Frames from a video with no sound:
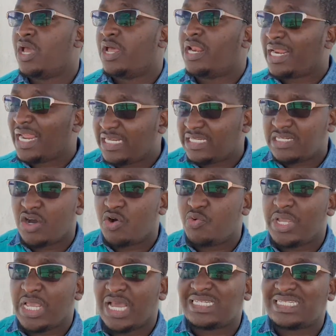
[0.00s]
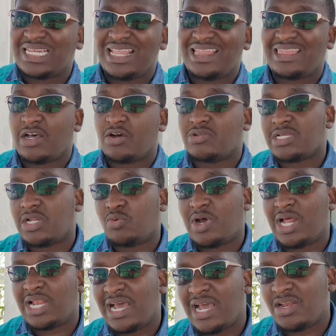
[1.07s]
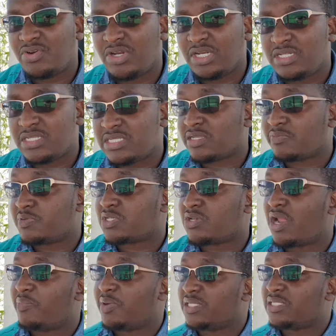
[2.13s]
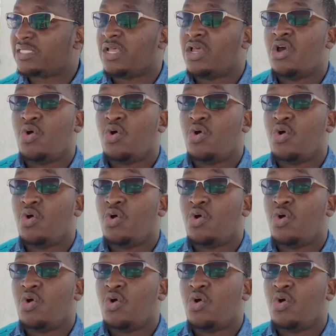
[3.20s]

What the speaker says: Right now we are 10,100 subscribers,